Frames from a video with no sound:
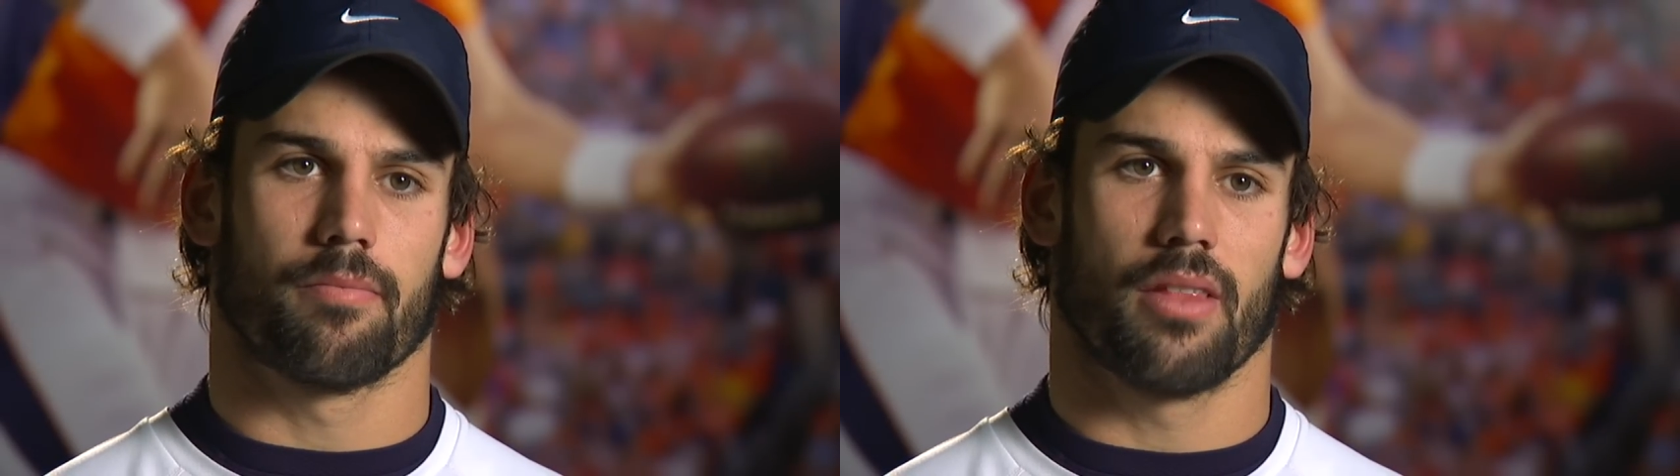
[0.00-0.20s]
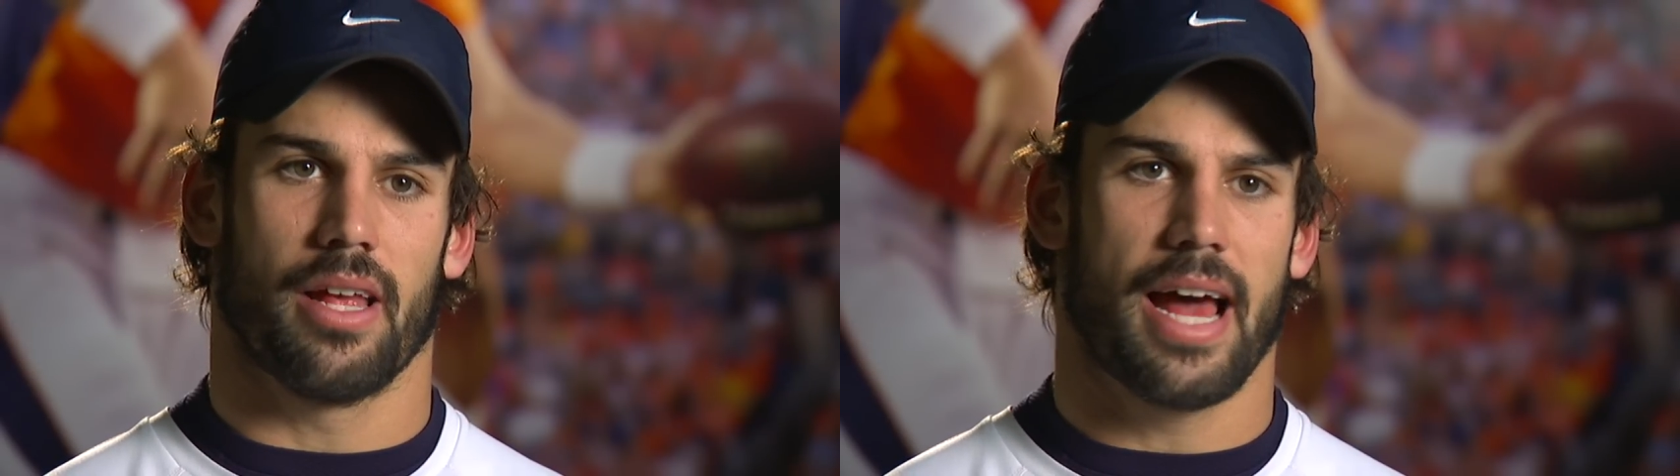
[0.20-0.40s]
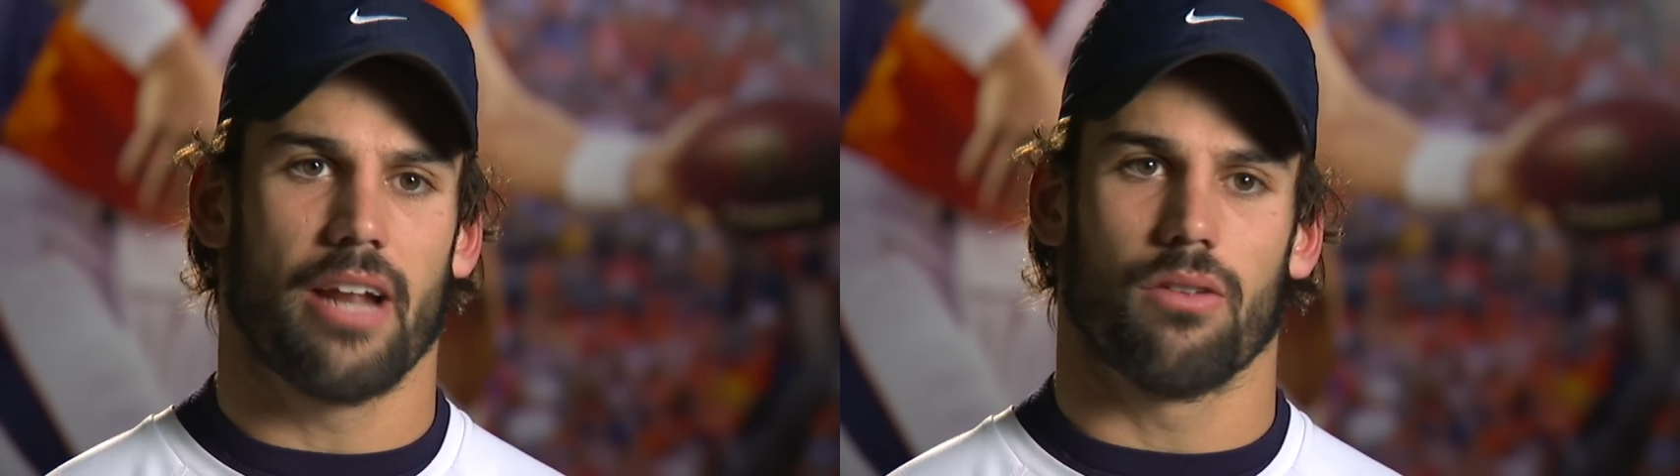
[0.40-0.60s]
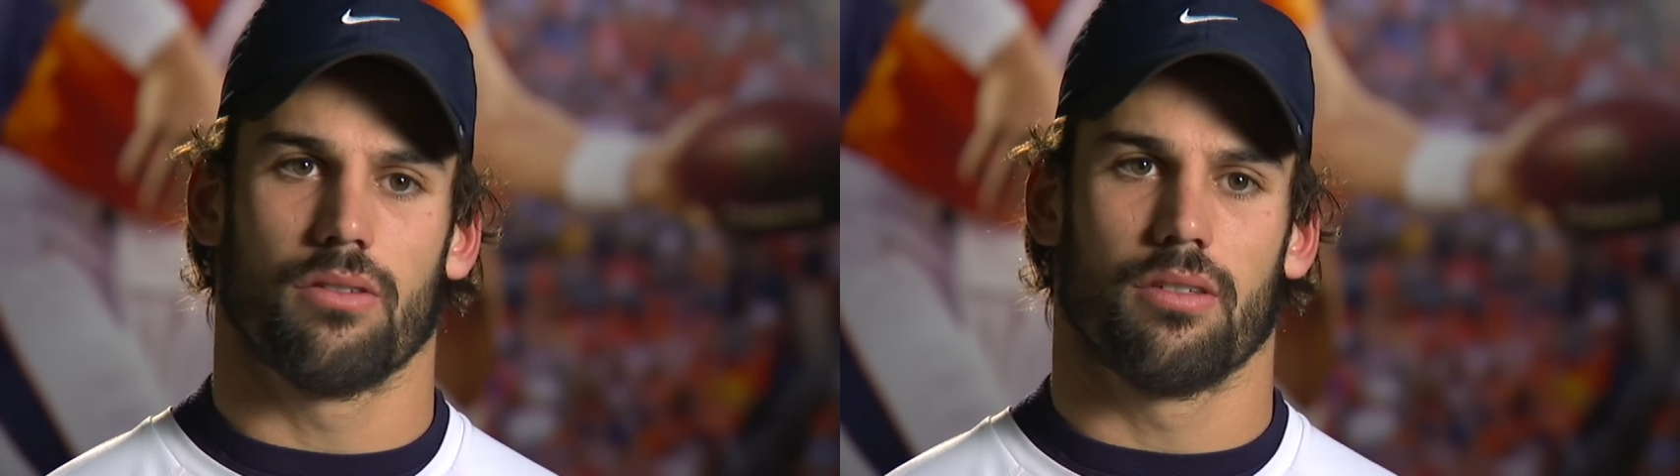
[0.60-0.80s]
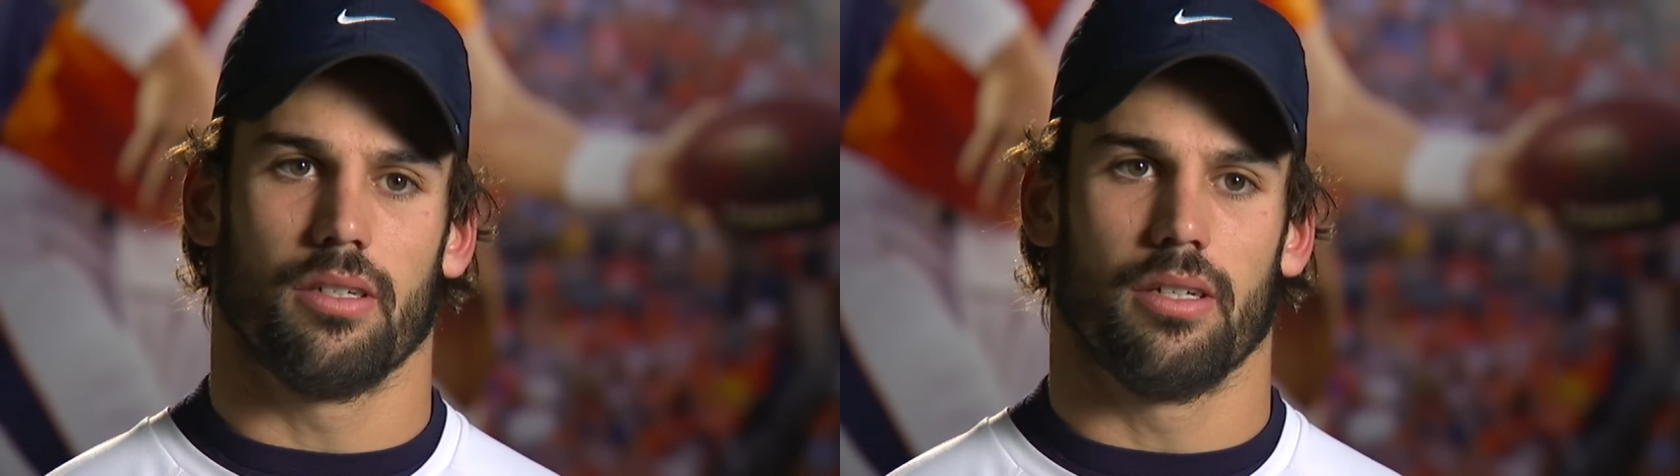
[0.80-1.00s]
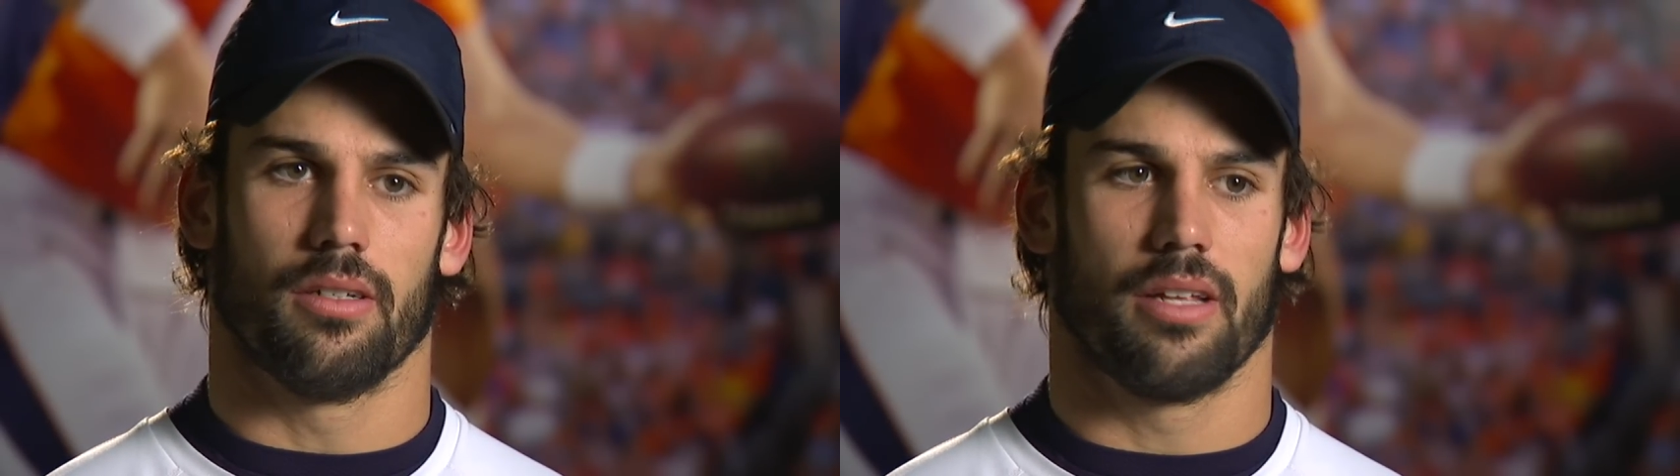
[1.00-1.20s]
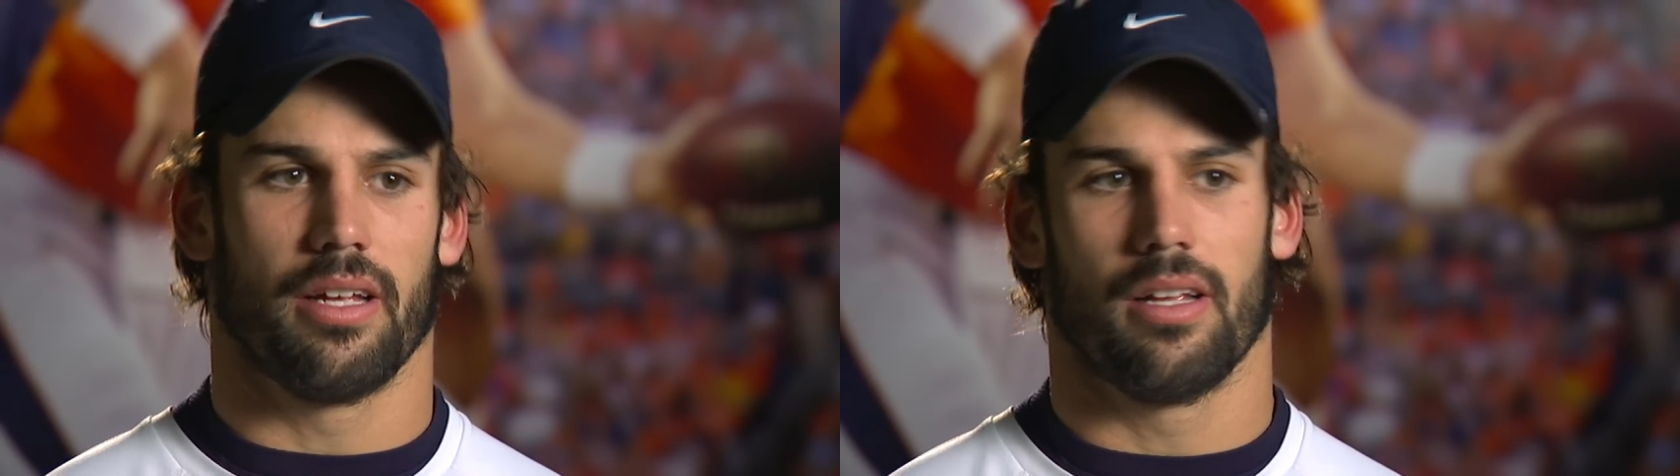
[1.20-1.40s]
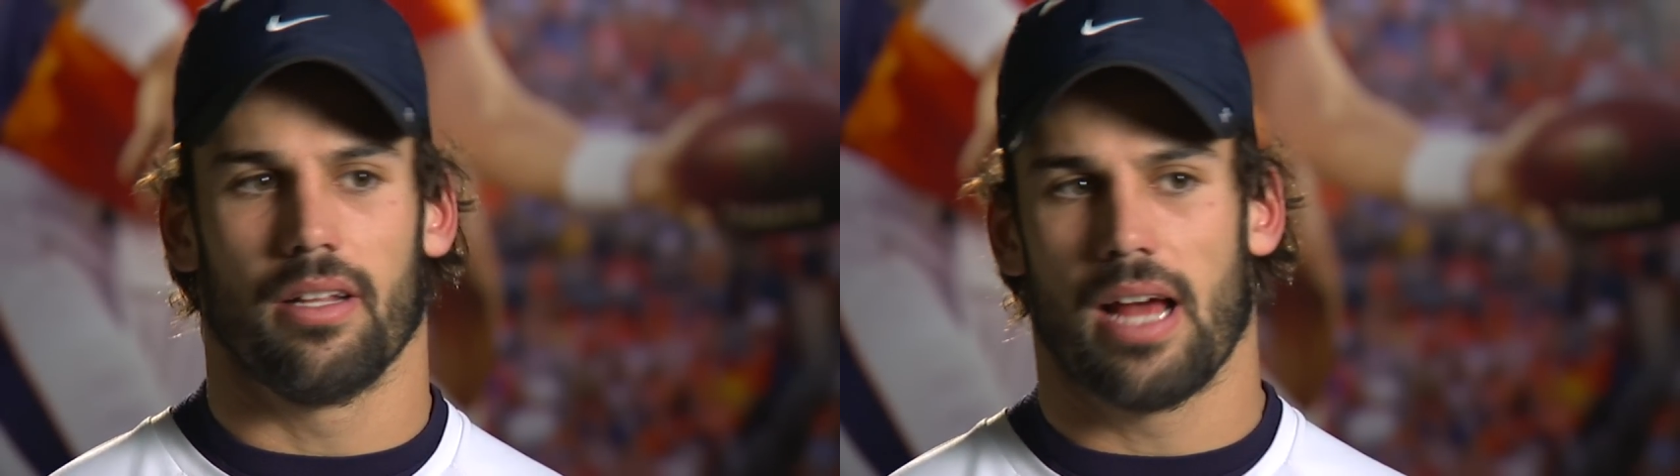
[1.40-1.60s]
that I don't see, and